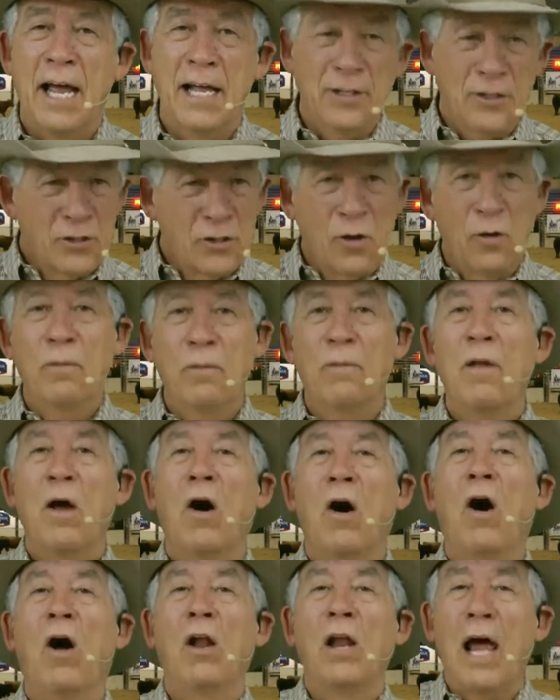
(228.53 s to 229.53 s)
And so
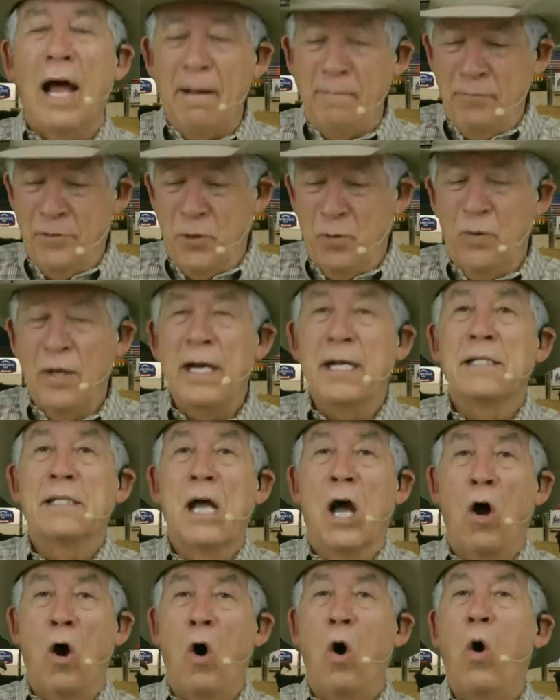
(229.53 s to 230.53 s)
all I'm doing
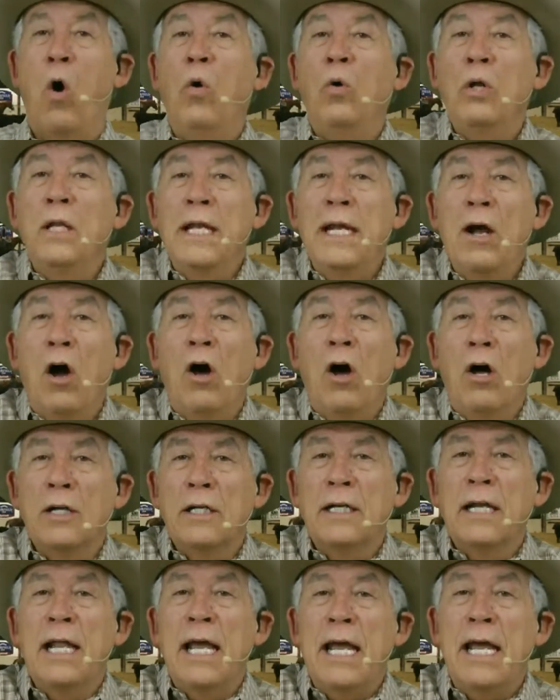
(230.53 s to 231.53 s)
is holding
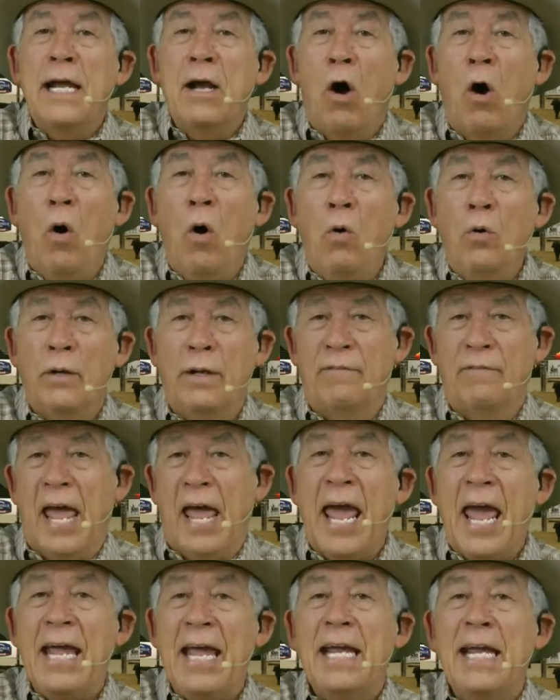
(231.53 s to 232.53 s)
on, laying hold of,
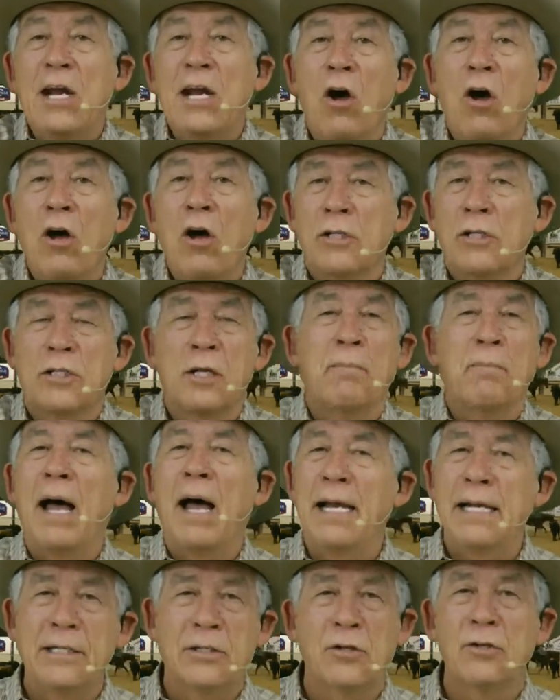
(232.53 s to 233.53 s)
hanging on to
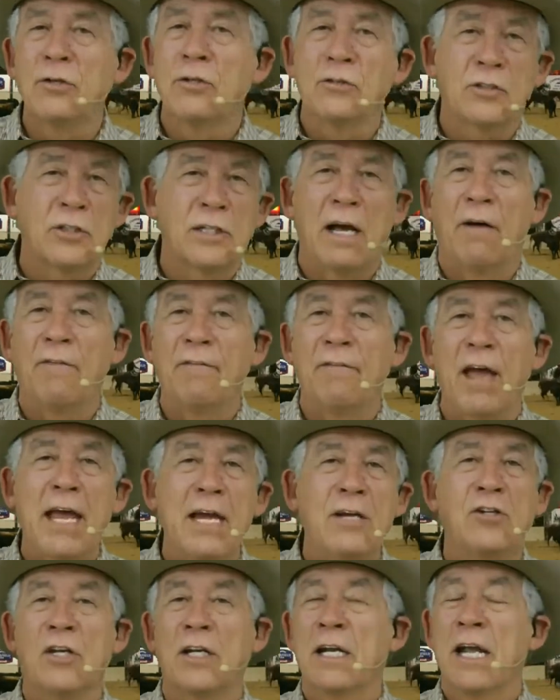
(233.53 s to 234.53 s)
my eternal
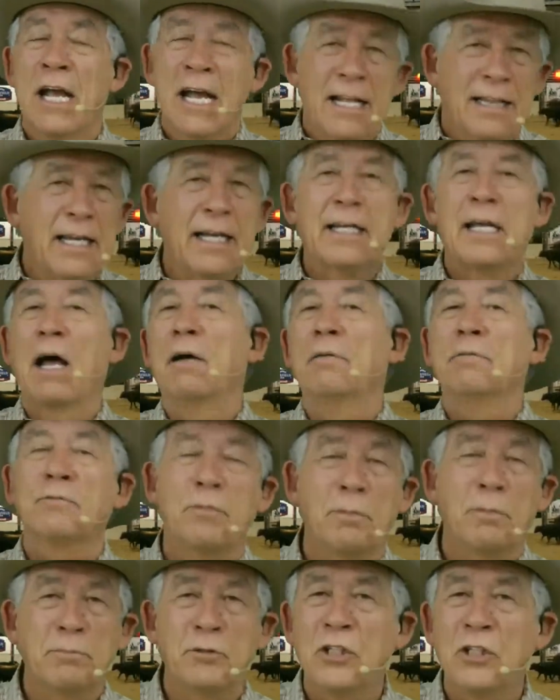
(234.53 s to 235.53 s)
salvation that
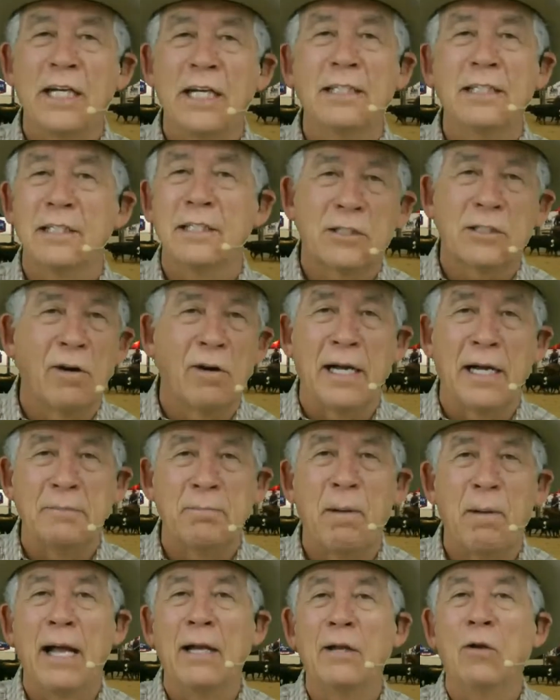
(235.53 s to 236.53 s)
comes from Jesus
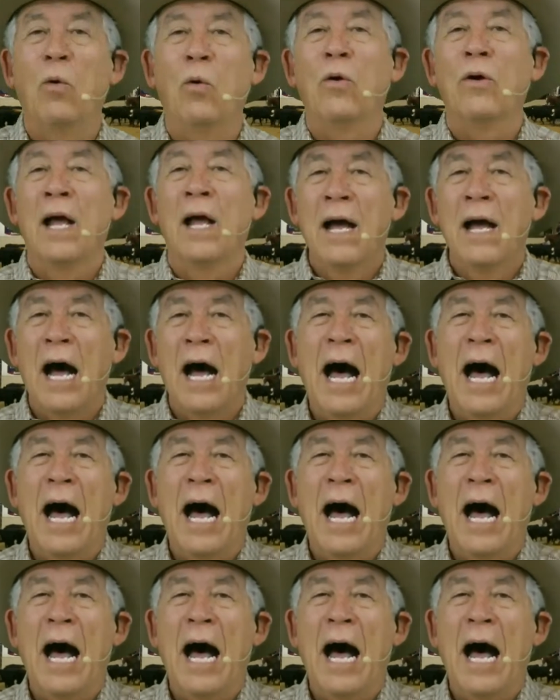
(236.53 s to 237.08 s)
Christ, my Lord.